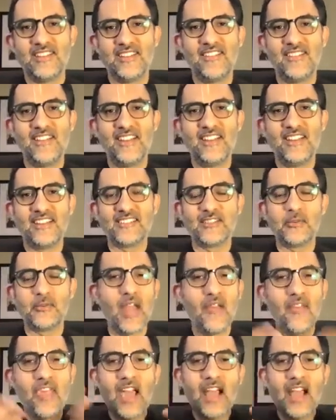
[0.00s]
Right? Because we
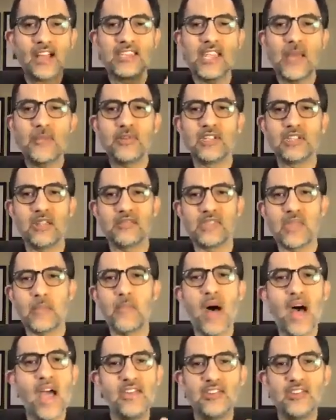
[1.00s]
have that conception sometimes that
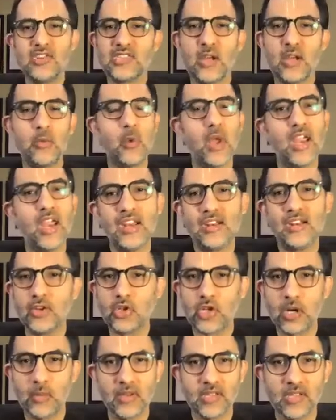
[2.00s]
Maya is just like waiting to
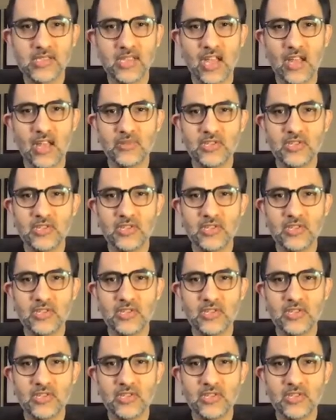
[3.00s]
trip us up.